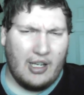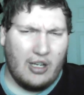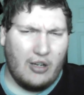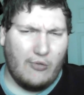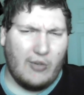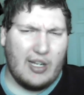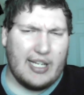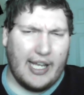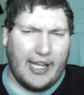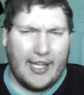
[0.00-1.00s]
One
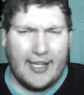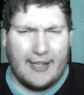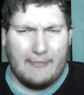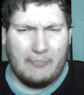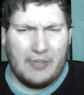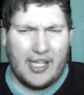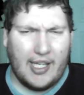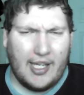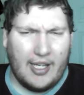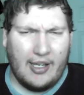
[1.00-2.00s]
day,
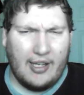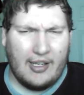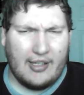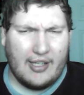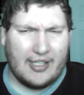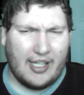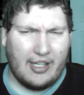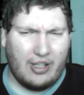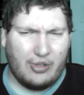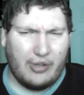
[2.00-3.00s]
Pea decided
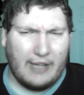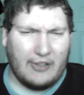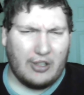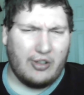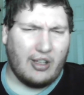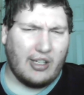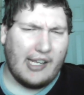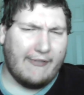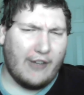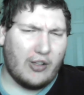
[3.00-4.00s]
to travel to the
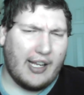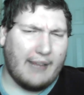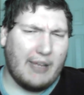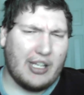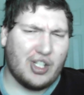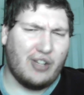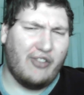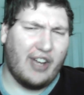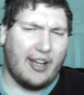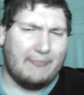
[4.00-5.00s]
default dimension
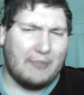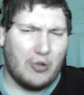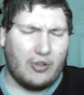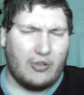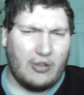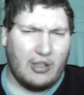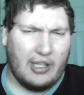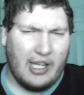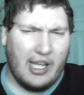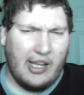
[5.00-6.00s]
via portal
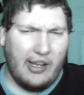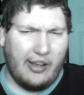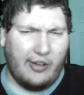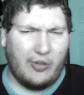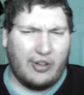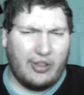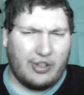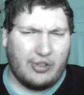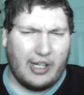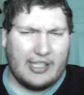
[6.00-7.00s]
in order to
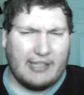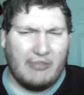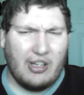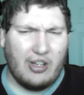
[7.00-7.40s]
try something new in